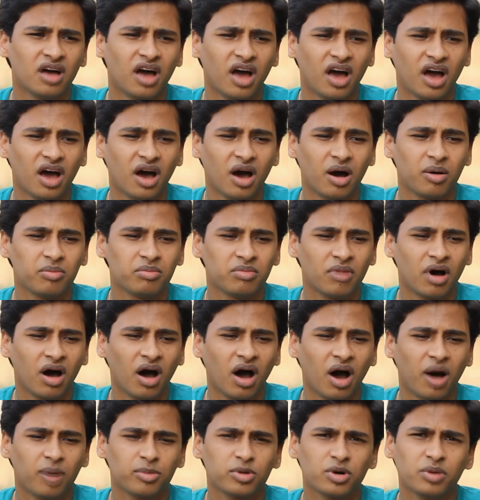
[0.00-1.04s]

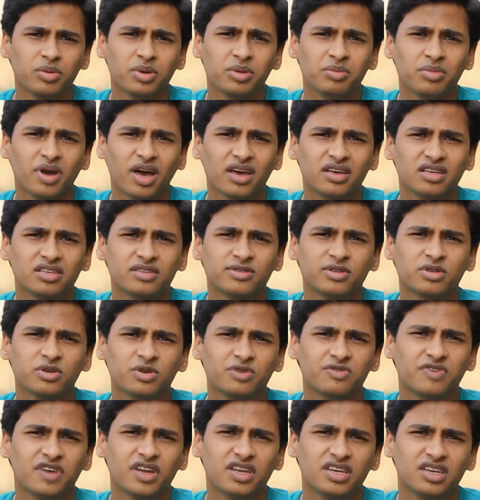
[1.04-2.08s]
I'm going to be making
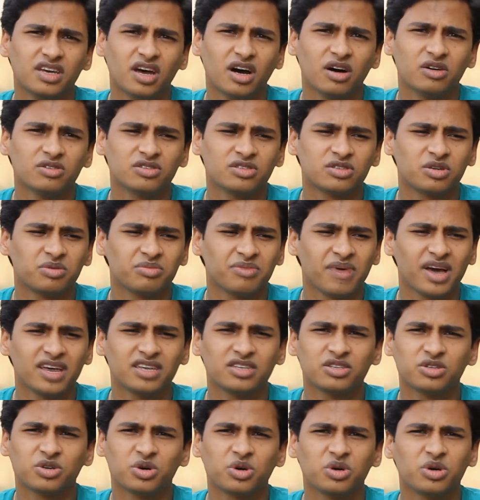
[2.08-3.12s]
2 videos, so make
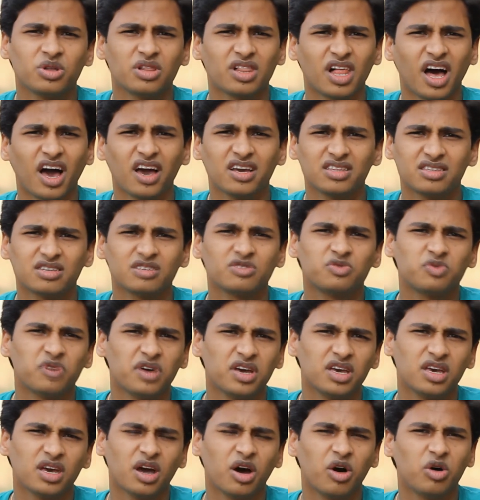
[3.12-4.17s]
sure you like this
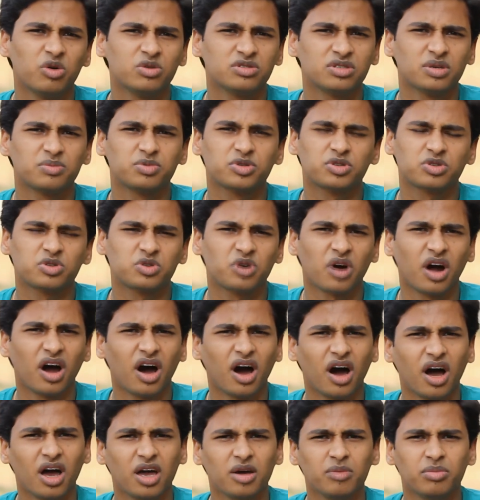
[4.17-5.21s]
video,
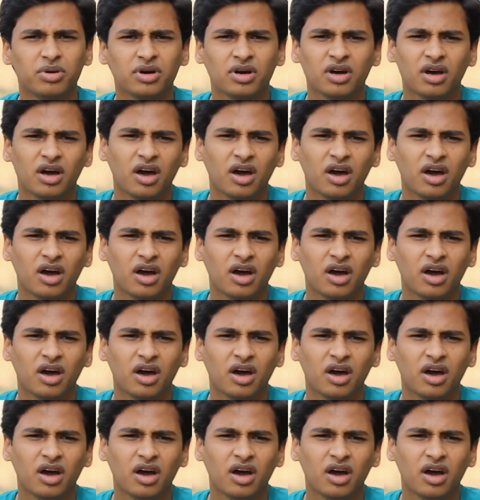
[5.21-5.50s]
subscribe,